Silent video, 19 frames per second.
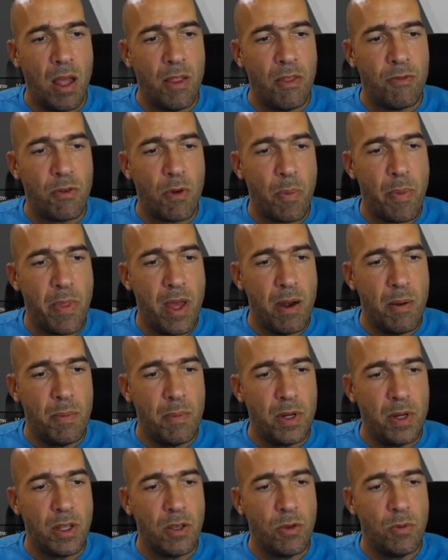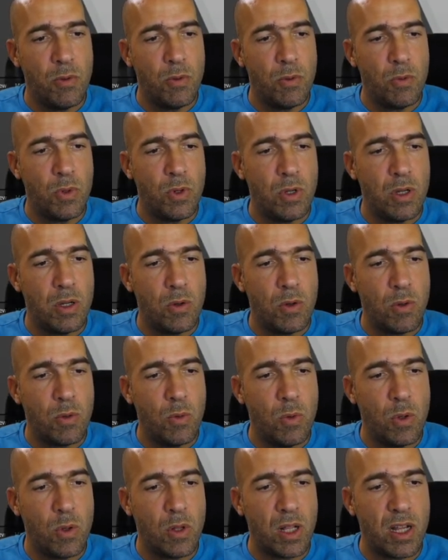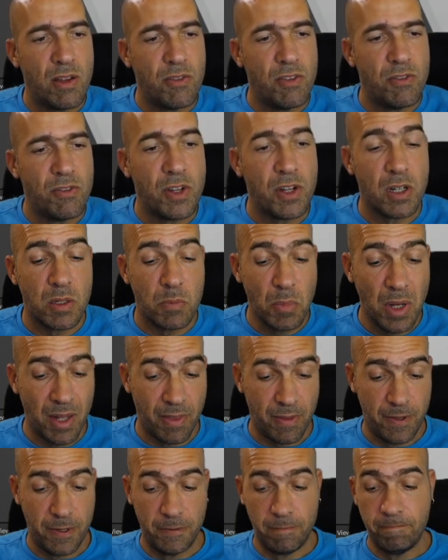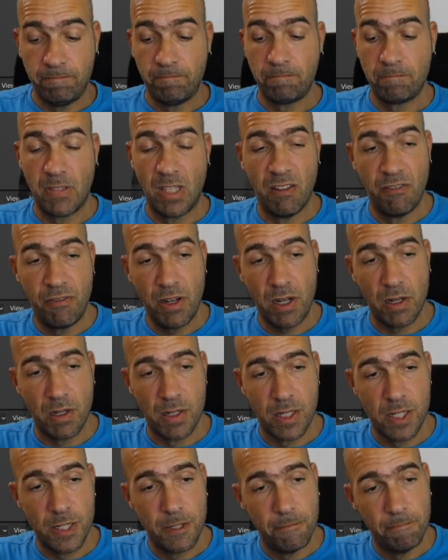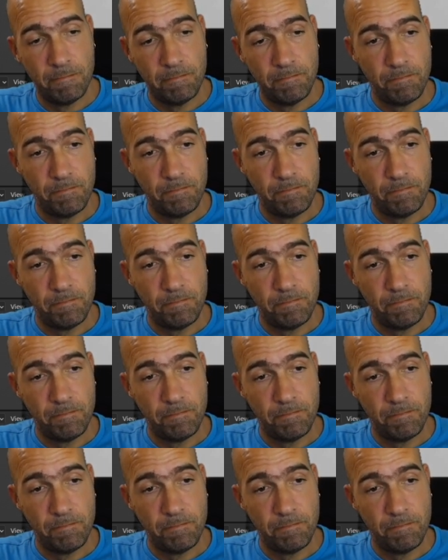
and from there we will have the fingers. But the fingers,